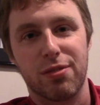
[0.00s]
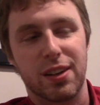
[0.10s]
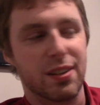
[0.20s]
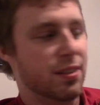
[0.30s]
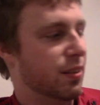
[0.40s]

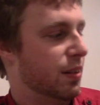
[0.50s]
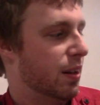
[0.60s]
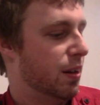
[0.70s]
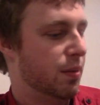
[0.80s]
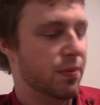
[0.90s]

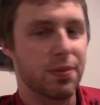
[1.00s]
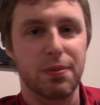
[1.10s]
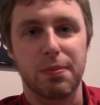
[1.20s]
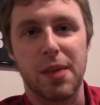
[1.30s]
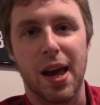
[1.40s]
And
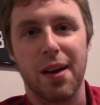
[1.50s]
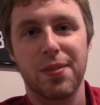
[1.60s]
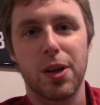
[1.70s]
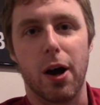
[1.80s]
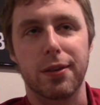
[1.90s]
yeah,
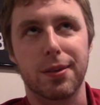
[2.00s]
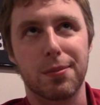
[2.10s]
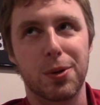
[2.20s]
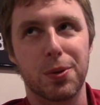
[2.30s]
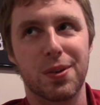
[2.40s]
awesome,
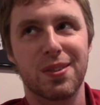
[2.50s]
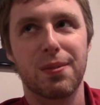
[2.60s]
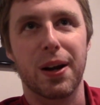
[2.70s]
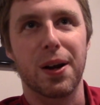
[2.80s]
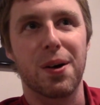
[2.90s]
cool.
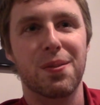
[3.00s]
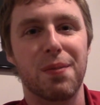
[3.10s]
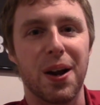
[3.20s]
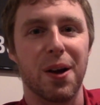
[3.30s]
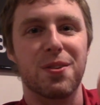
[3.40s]
Way to go.
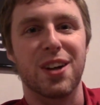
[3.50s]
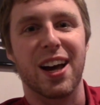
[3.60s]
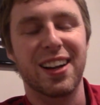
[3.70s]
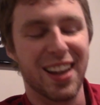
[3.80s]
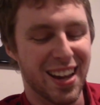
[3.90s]
Way to go,
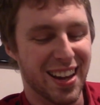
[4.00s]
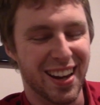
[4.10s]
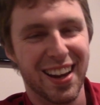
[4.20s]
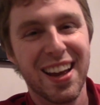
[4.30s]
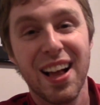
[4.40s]
John.
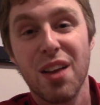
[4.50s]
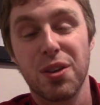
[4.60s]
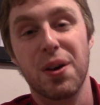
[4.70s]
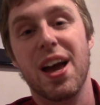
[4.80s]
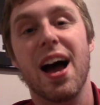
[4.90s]

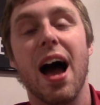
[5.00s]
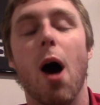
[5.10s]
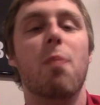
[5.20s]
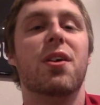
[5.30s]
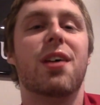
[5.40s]
So yeah,
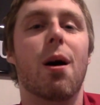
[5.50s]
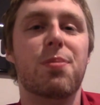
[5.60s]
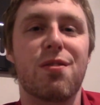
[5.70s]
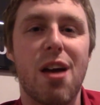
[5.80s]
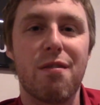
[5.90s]
hope this
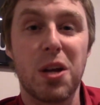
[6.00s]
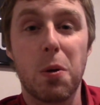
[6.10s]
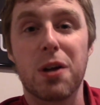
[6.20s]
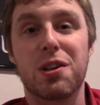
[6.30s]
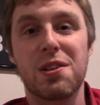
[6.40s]
helps. If you have any
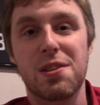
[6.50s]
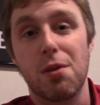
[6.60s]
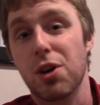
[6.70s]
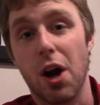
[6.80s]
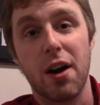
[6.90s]
questions
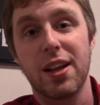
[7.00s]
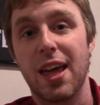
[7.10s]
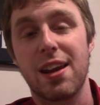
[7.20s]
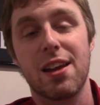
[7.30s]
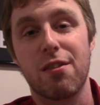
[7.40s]
regarding
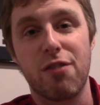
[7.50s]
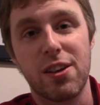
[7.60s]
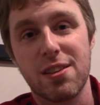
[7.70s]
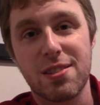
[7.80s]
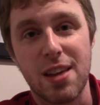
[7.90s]
any of the
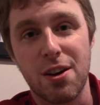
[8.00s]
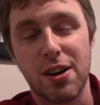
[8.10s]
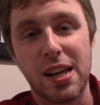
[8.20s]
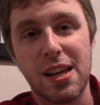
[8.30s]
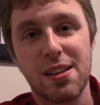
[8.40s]
fitness center
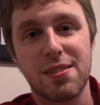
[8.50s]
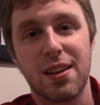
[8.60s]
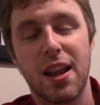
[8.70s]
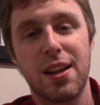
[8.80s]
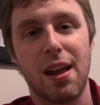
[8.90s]
needs
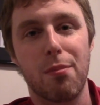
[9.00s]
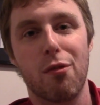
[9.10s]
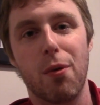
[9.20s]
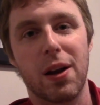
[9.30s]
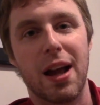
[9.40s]
and any type
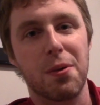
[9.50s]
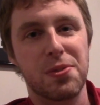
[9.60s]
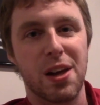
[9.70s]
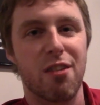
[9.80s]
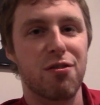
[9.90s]
of workout
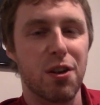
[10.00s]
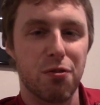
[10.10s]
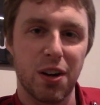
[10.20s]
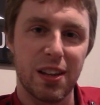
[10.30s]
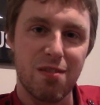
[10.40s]
stuff, feel
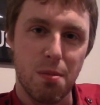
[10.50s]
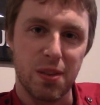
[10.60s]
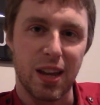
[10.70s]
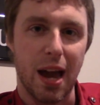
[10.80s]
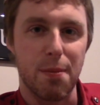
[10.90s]
free to leave them in
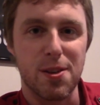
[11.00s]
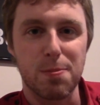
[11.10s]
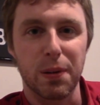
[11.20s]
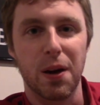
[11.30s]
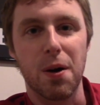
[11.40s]
the comments
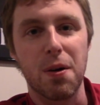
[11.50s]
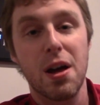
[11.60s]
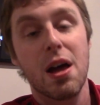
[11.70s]
below.